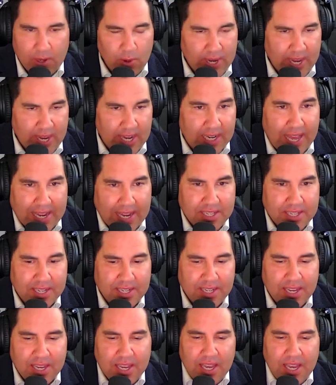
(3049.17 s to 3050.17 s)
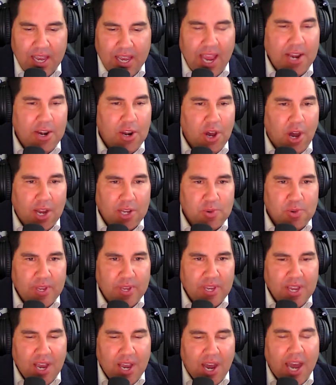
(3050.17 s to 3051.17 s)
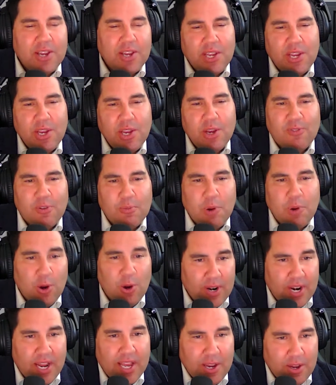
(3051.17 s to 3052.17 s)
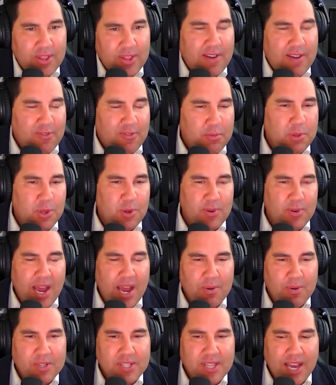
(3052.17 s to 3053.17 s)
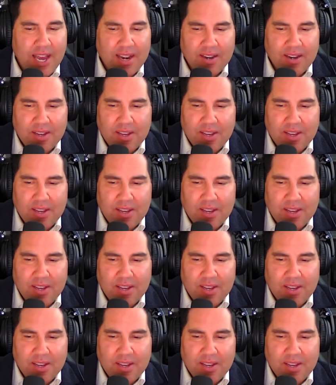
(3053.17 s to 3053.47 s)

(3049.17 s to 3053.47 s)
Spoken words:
get elected, and Audrey, I could hear from her, and I hear that from you now, is that